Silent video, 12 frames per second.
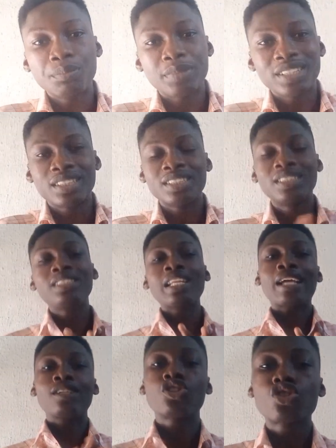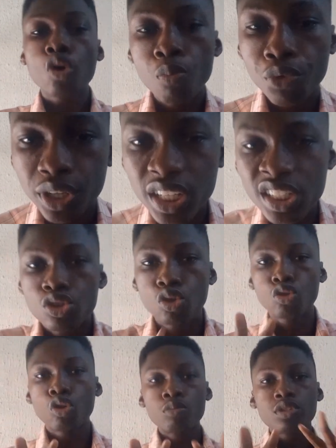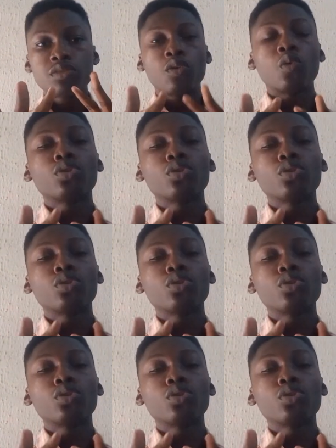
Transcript: This is like the summary. This is the tokenomics for